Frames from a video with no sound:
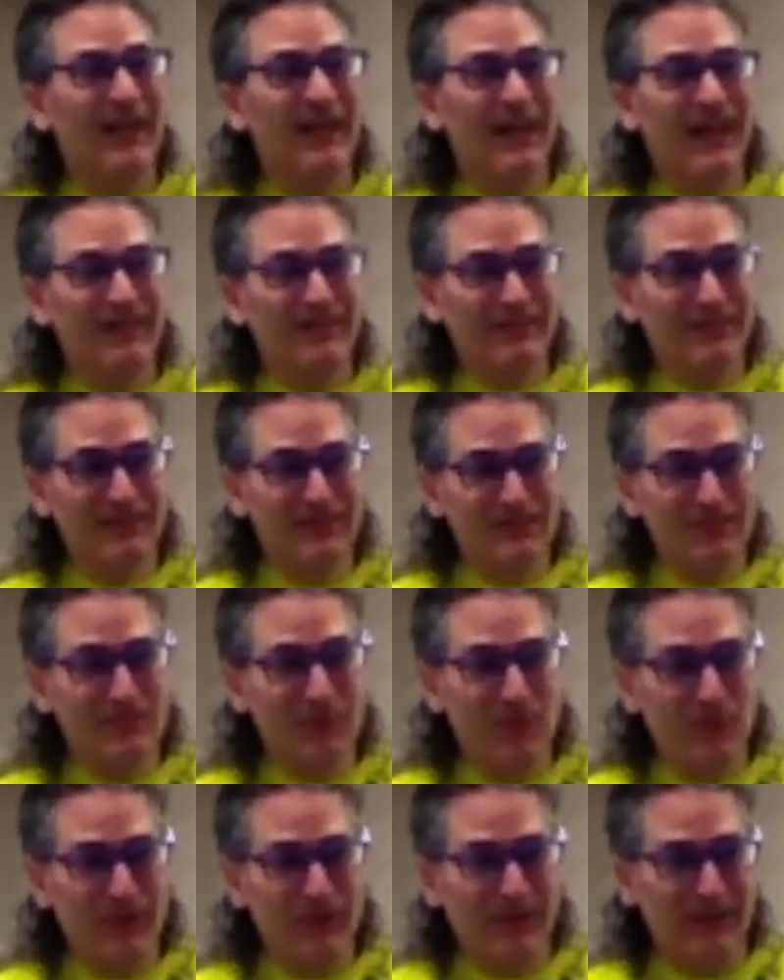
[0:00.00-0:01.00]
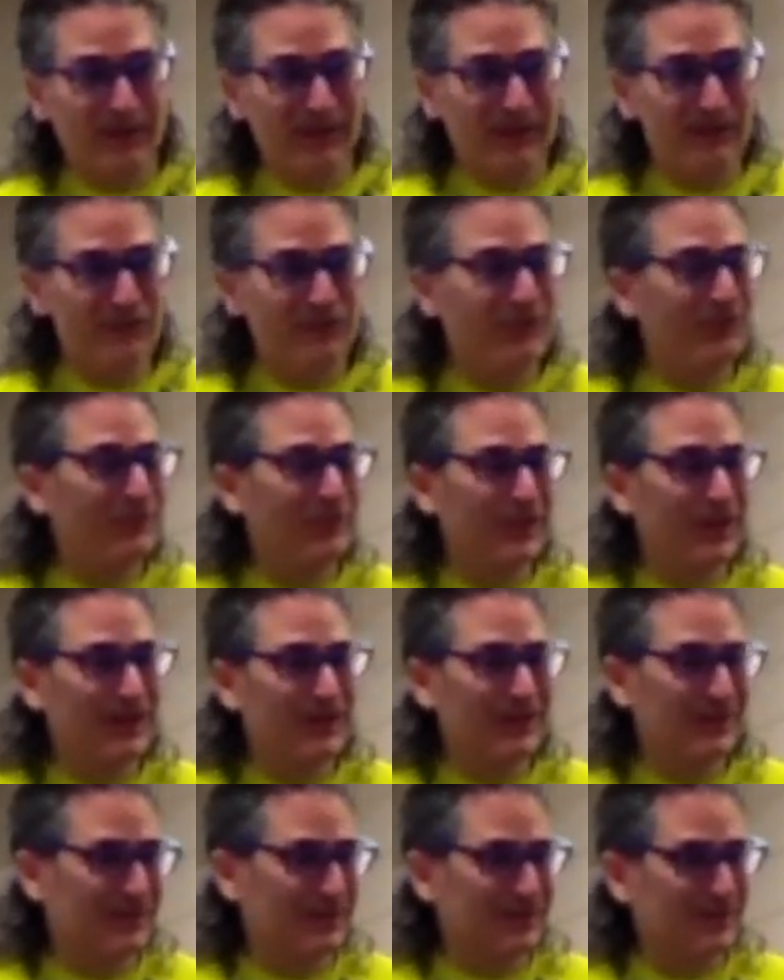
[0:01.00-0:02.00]
At this point, in
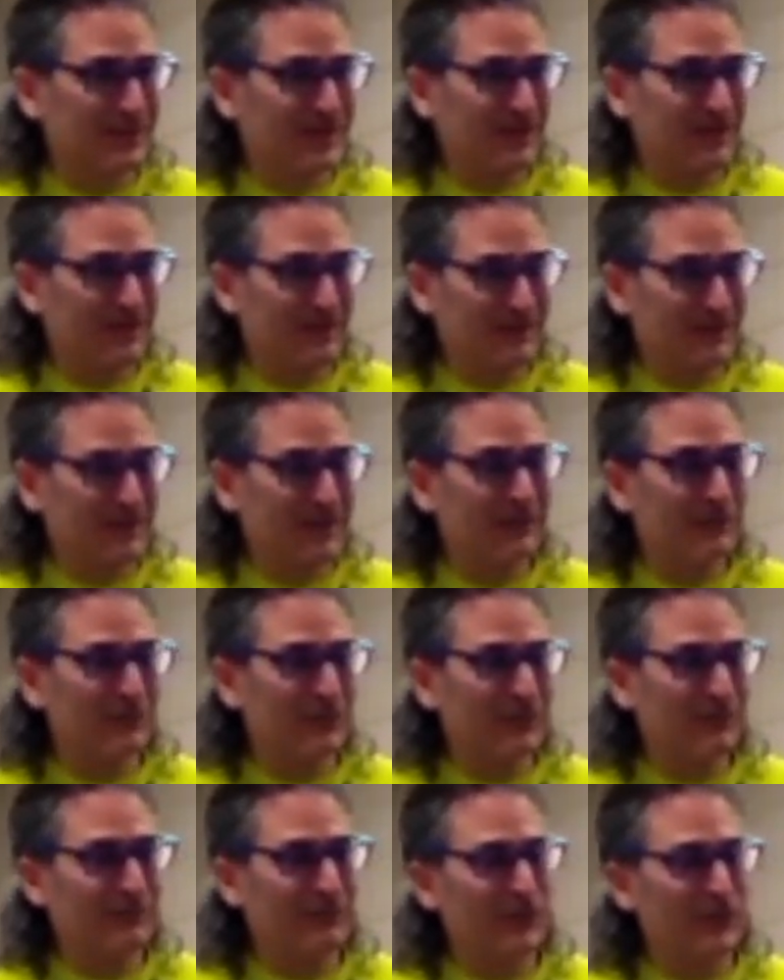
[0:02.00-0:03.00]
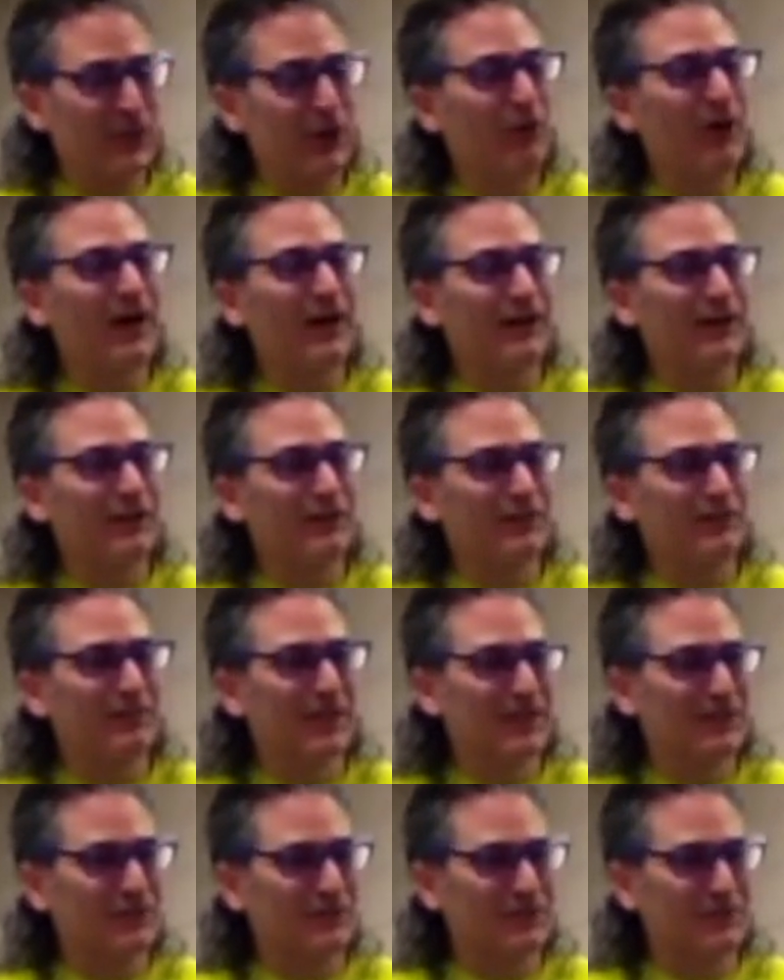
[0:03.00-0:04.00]
2017, we have no accurate
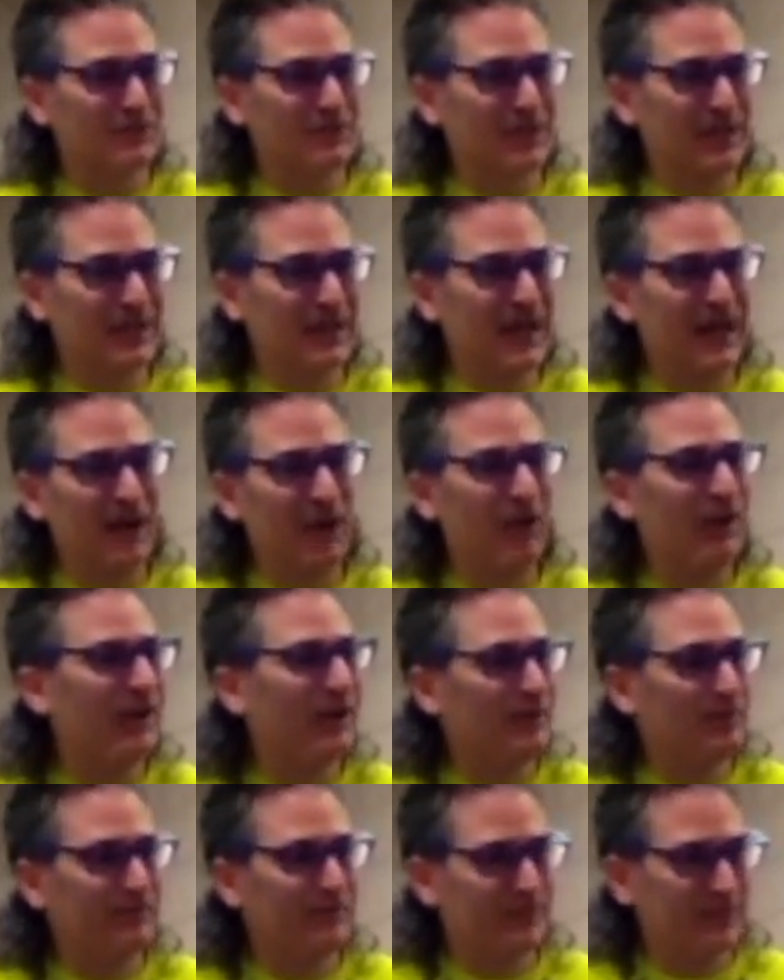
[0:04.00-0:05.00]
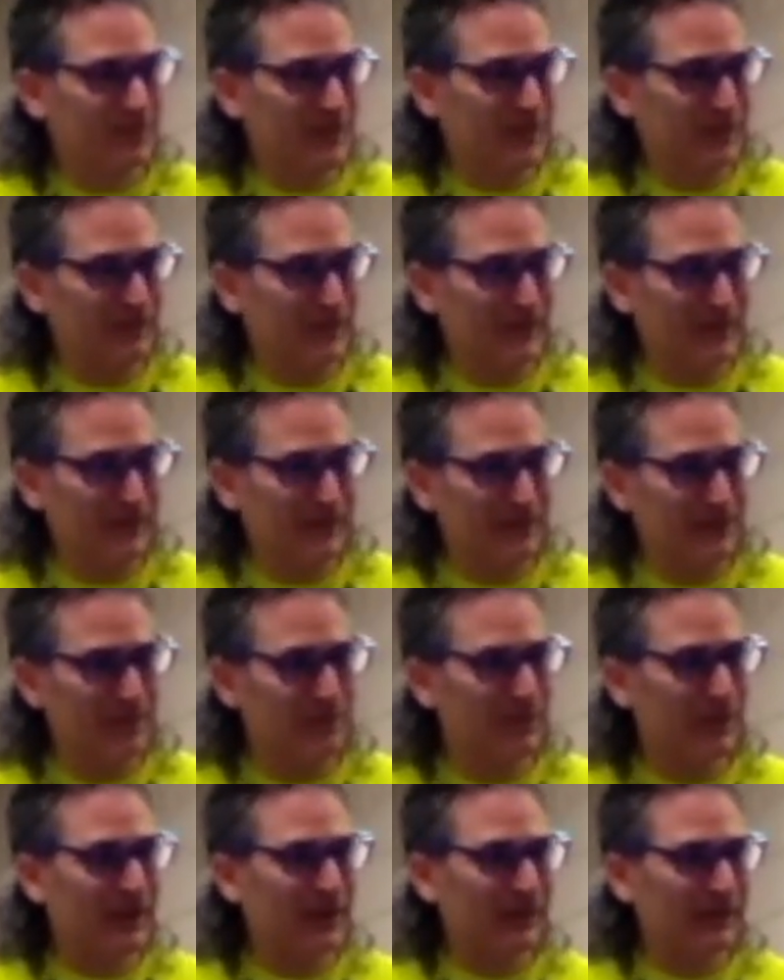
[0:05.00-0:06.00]
measure to say how helpful something is at
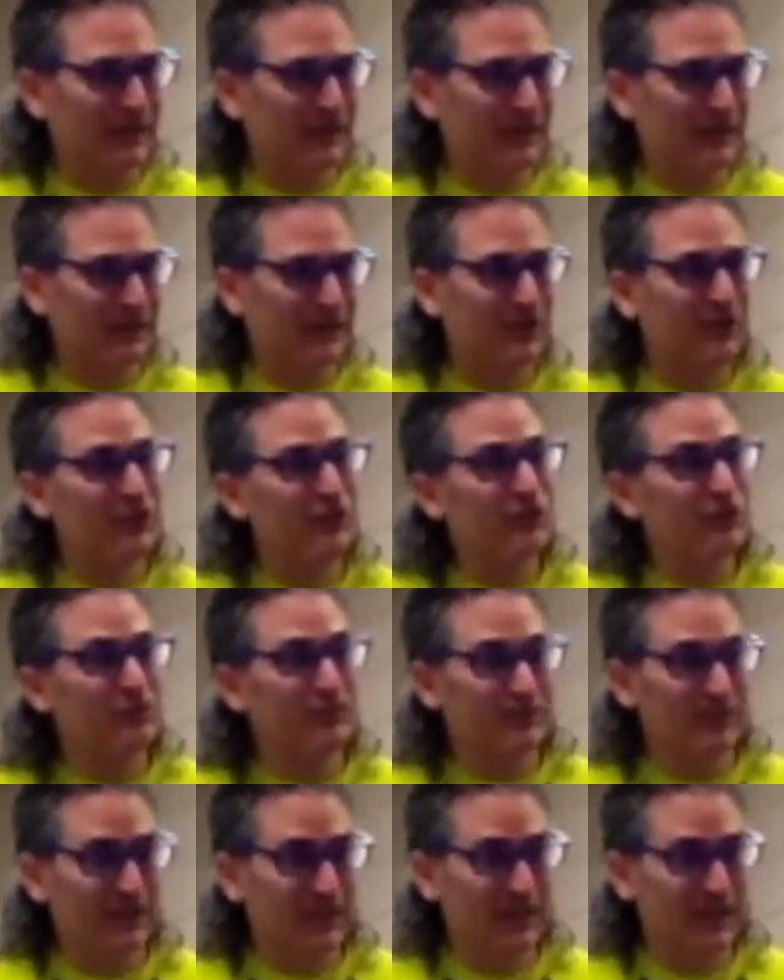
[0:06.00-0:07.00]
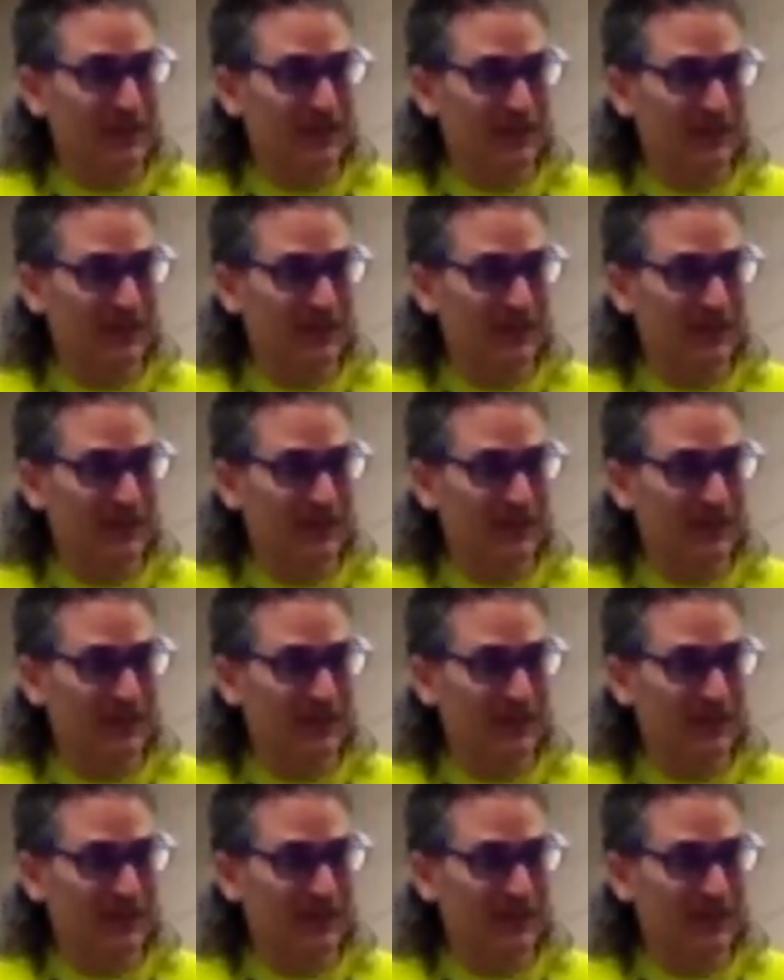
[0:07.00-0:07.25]
blocking UVA.